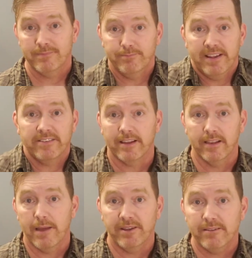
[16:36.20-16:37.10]
basically a
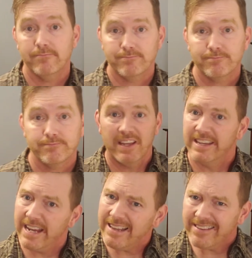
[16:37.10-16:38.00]
lemon.
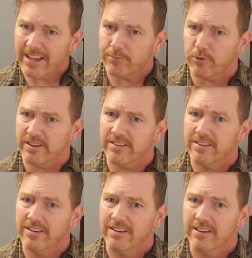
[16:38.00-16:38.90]
Getting desperate.
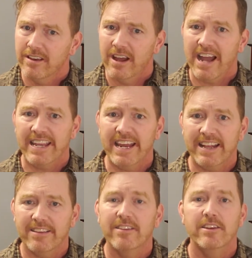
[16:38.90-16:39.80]
I get
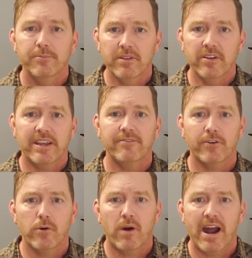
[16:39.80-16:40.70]
it. You've been looking
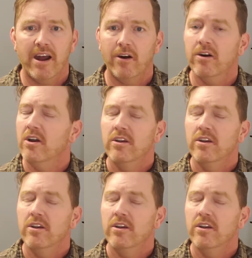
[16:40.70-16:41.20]
for a while,